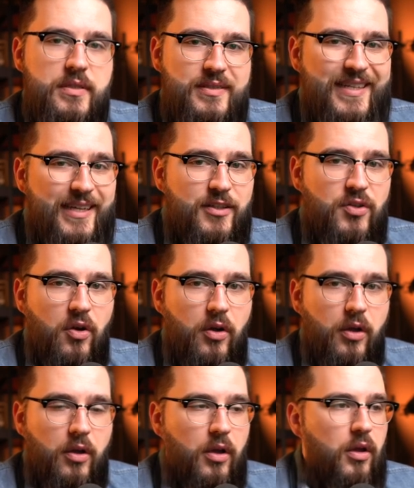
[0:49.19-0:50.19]

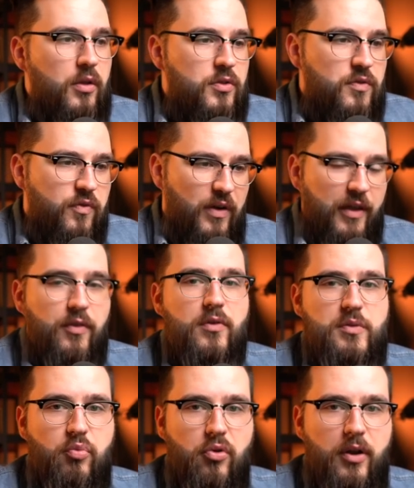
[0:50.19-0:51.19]
TikTok to find those
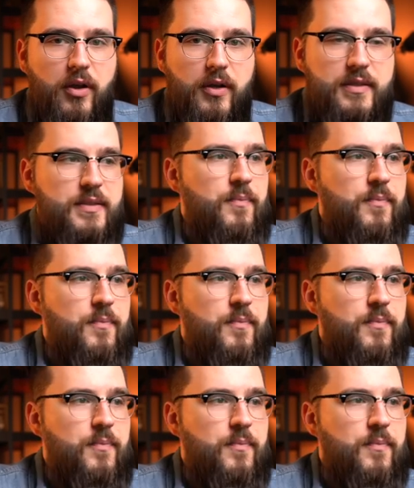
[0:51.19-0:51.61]
products.